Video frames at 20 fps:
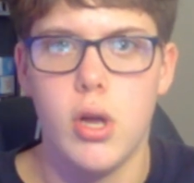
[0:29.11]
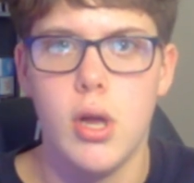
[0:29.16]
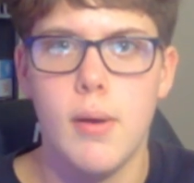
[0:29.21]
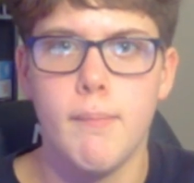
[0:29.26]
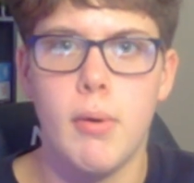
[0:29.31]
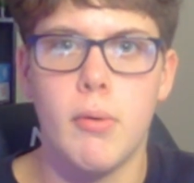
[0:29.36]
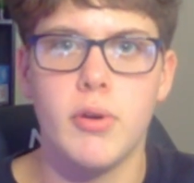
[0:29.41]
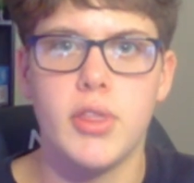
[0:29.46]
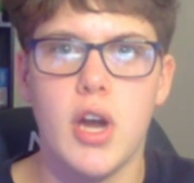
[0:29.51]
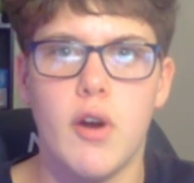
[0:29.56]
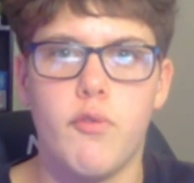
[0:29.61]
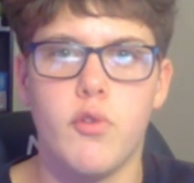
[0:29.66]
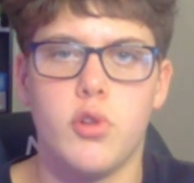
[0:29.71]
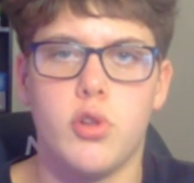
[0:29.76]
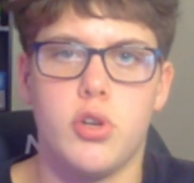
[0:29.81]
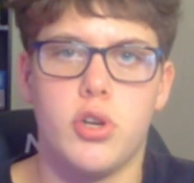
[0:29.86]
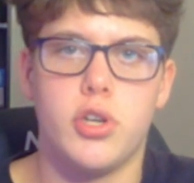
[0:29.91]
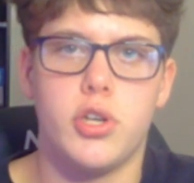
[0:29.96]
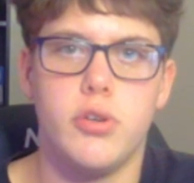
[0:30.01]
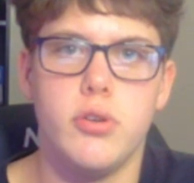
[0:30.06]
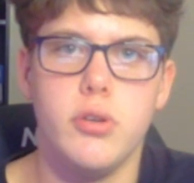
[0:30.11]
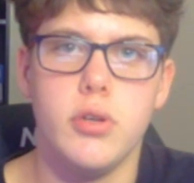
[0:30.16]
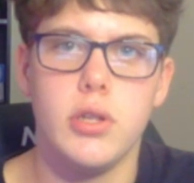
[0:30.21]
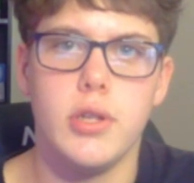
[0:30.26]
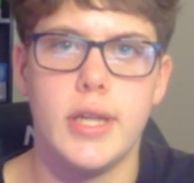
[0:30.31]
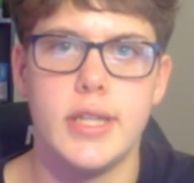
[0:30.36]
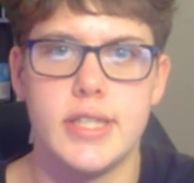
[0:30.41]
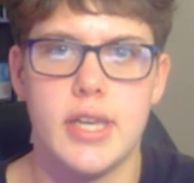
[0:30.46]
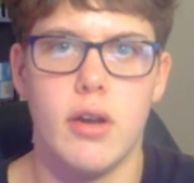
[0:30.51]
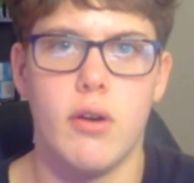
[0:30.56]
But without further ado,
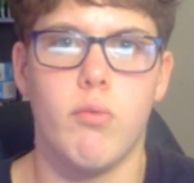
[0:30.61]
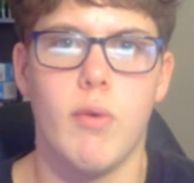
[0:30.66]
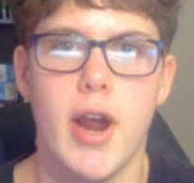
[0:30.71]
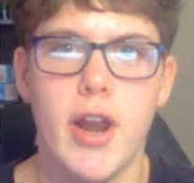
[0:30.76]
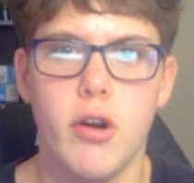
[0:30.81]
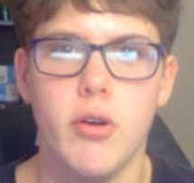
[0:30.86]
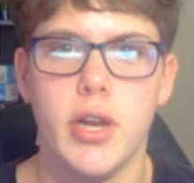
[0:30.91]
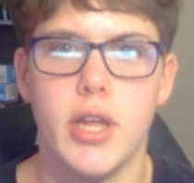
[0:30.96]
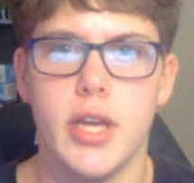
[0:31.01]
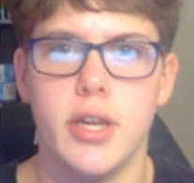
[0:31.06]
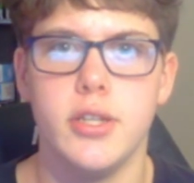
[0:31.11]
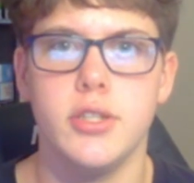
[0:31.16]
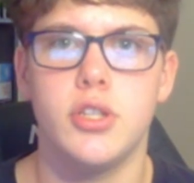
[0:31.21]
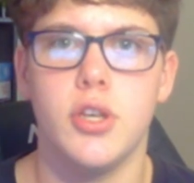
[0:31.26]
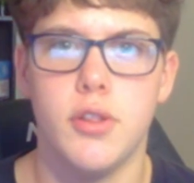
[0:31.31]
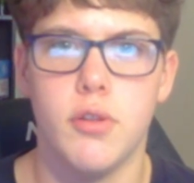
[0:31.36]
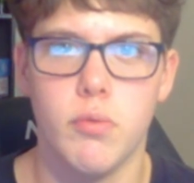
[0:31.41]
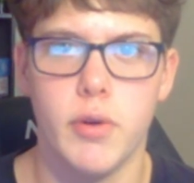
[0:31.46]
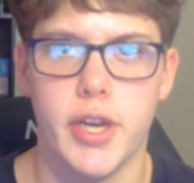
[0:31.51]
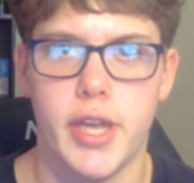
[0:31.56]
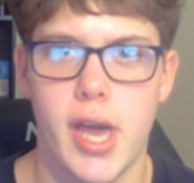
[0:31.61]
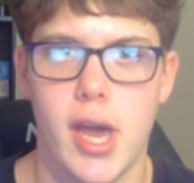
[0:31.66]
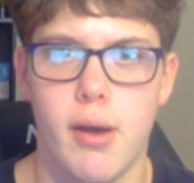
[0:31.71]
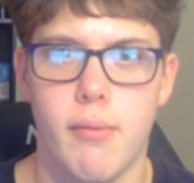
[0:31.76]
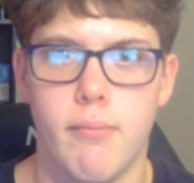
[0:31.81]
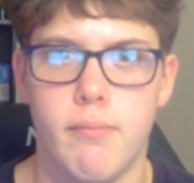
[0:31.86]
let's get right on into the recap.